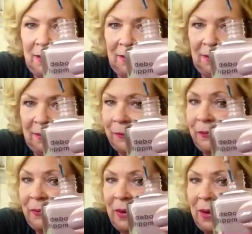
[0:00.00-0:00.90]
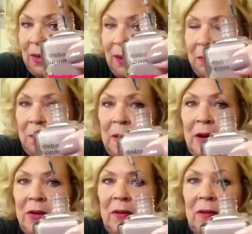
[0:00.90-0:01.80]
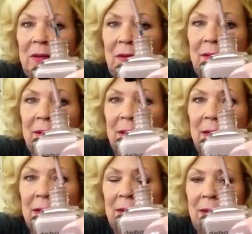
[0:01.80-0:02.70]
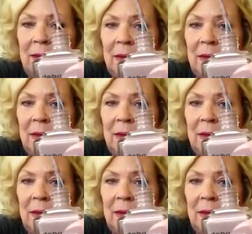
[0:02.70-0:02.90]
this comparison study.